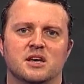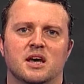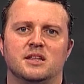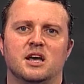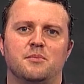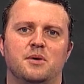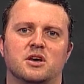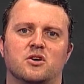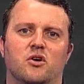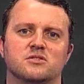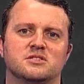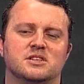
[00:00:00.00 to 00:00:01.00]
and that'll be a
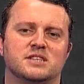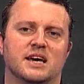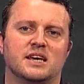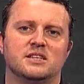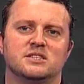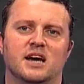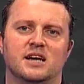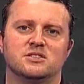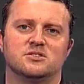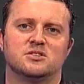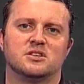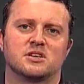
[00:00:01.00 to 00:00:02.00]
constant attacking danger
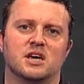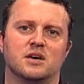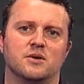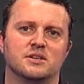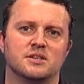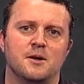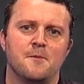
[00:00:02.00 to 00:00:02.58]
to the Kiwis.